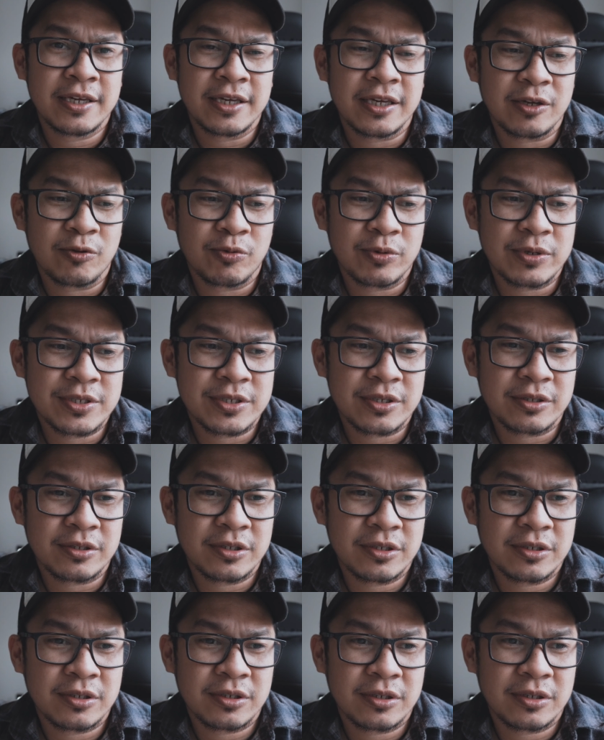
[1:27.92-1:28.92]
It was
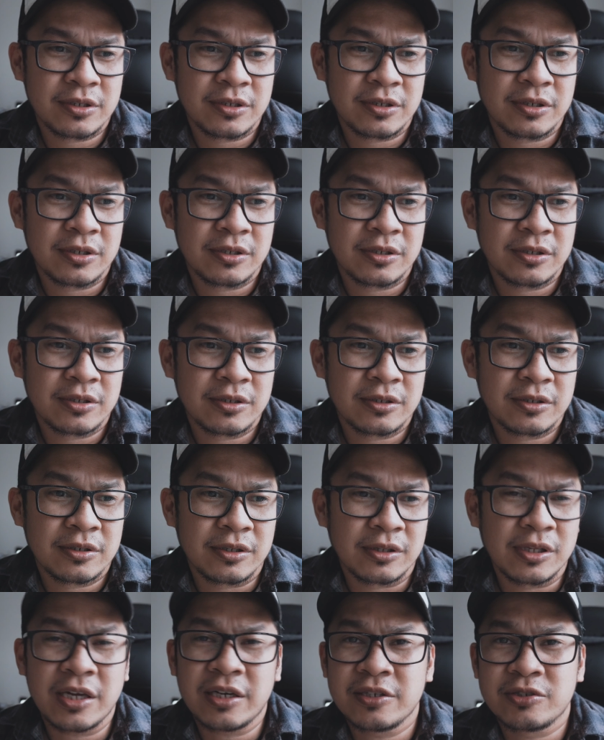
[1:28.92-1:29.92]
a
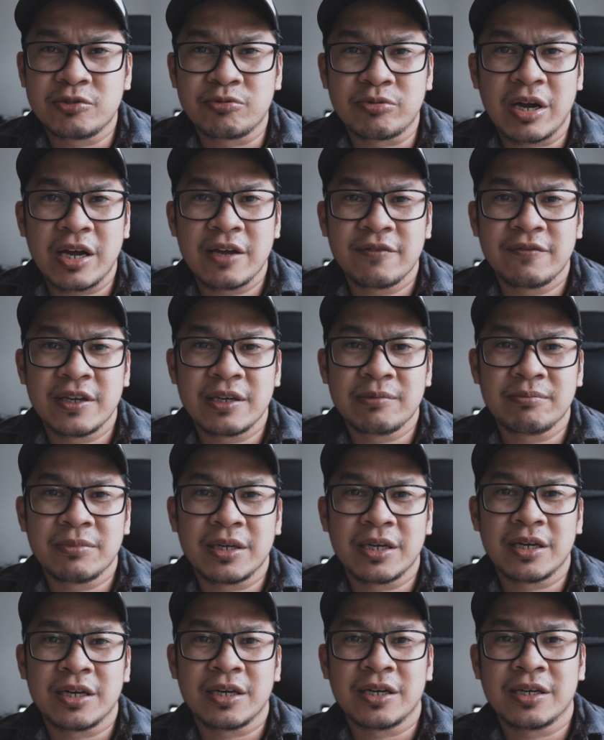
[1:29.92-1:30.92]
lot of driving,
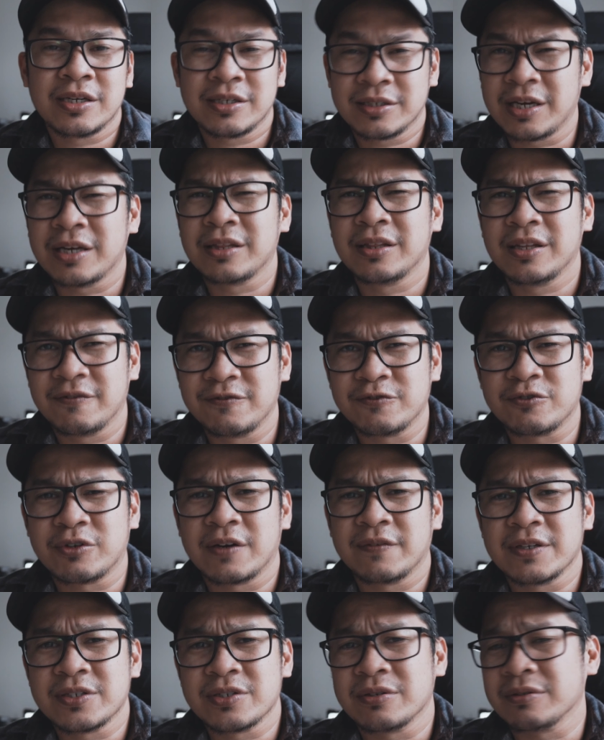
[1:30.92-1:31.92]
but I love
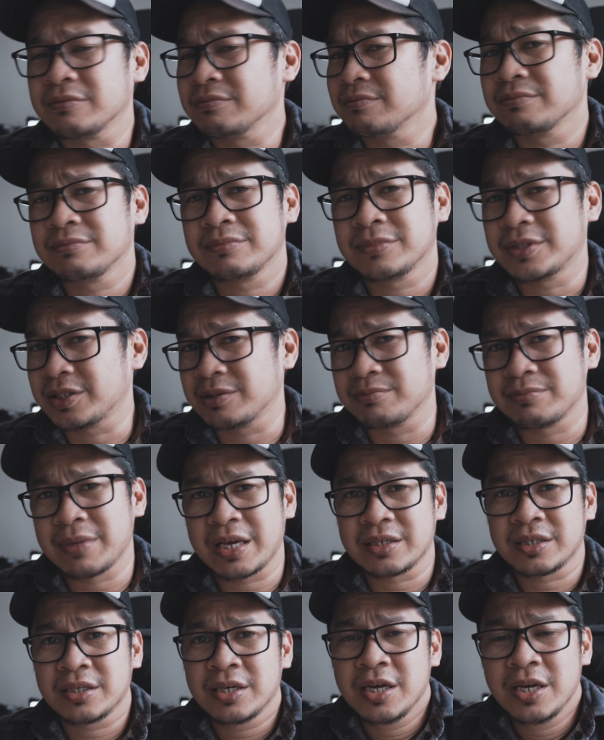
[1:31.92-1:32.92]
driving, so it doesn't
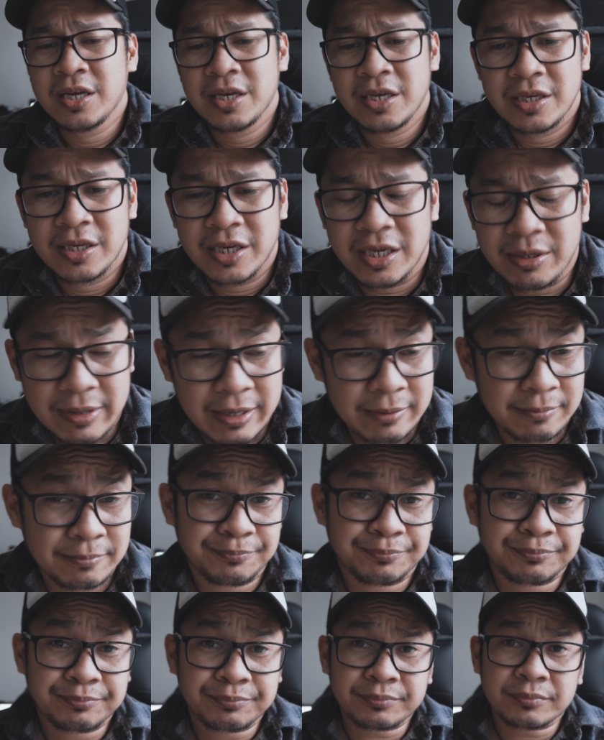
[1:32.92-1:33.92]
matter. Anyway,
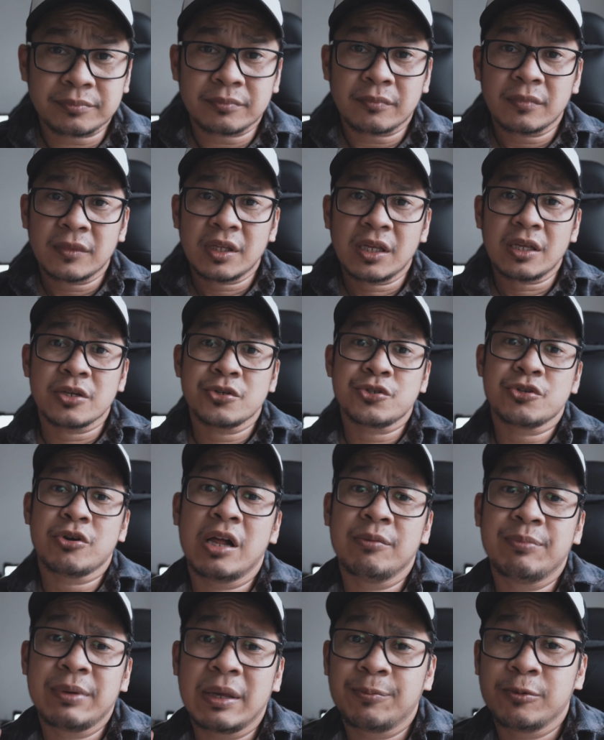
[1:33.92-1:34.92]
so
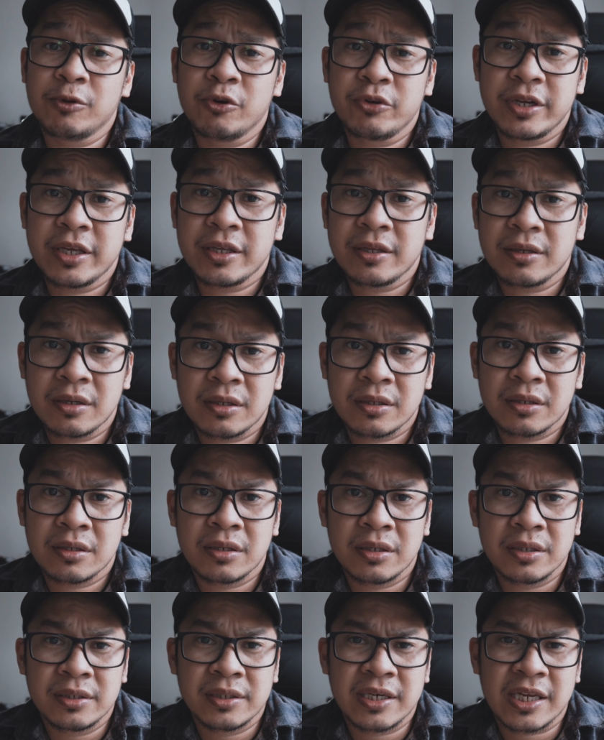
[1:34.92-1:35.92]
I'll be uploading
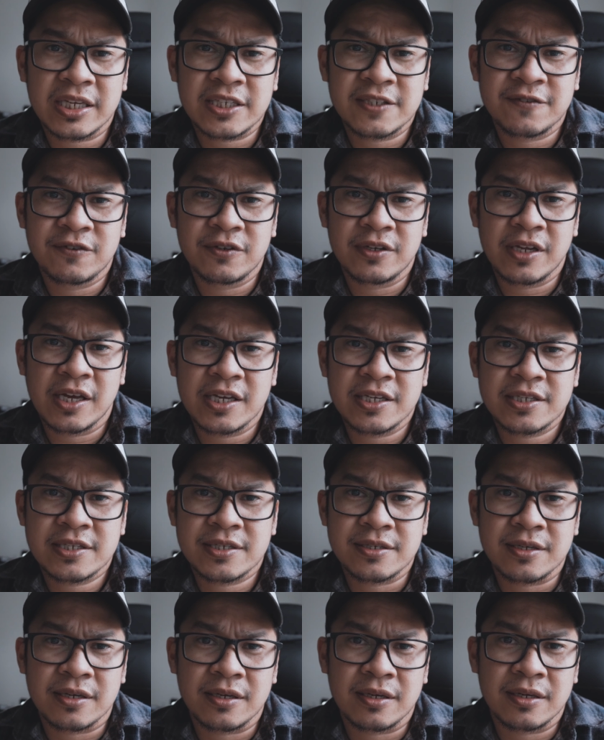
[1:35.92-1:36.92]
in the next few
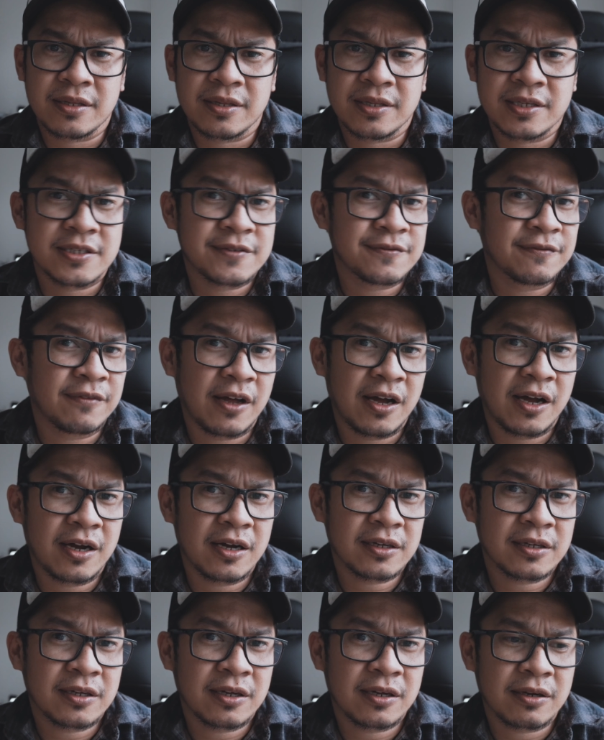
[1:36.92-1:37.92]
days this
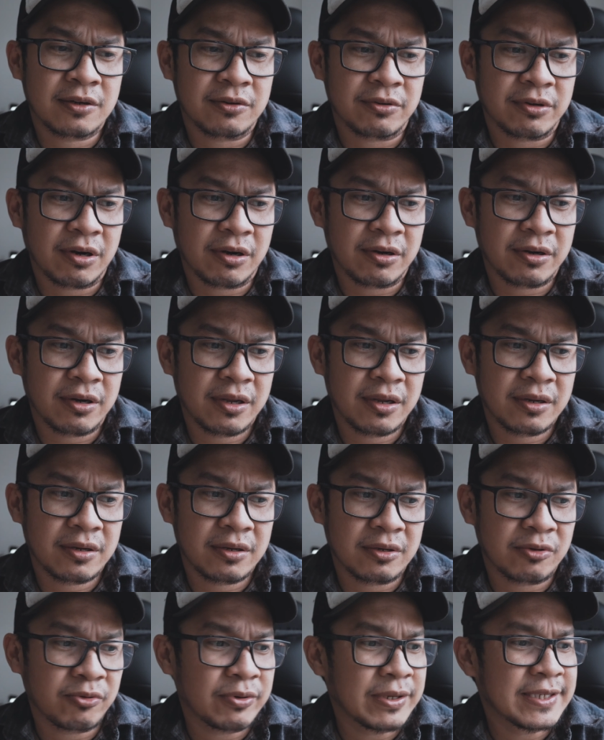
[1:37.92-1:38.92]
vlog
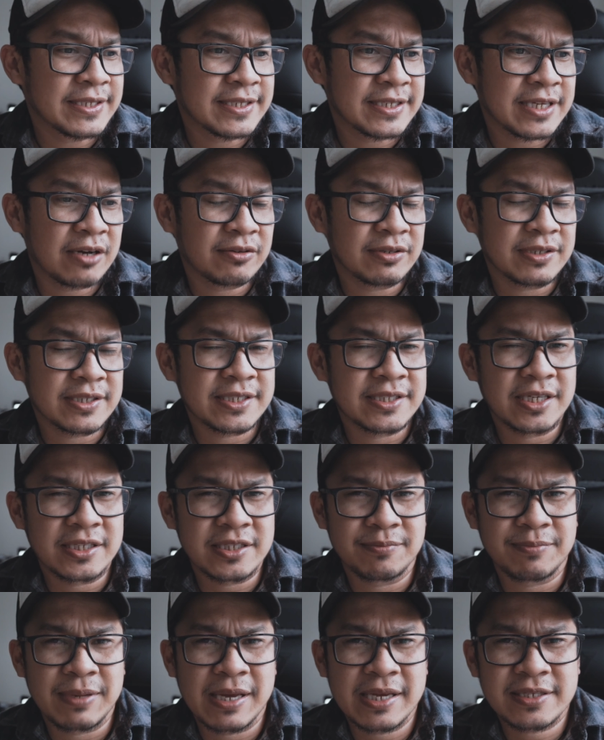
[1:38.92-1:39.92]
regarding Queenstown. It's
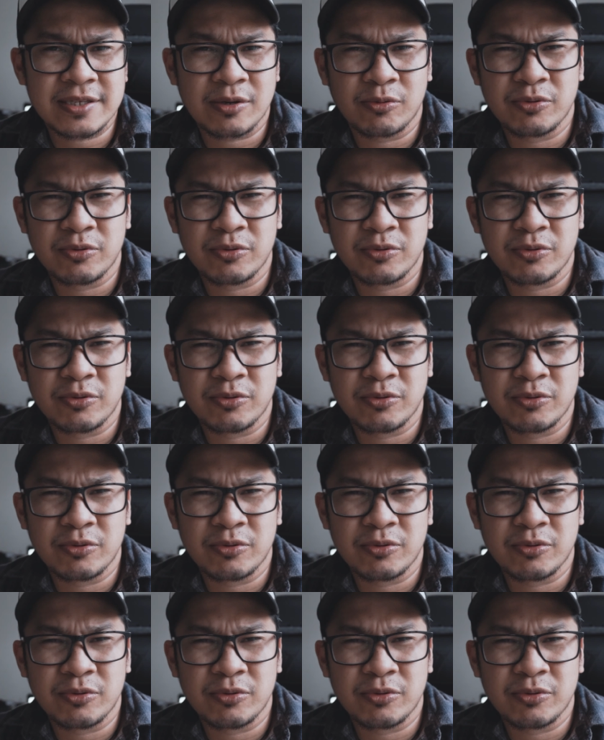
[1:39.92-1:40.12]
not the best.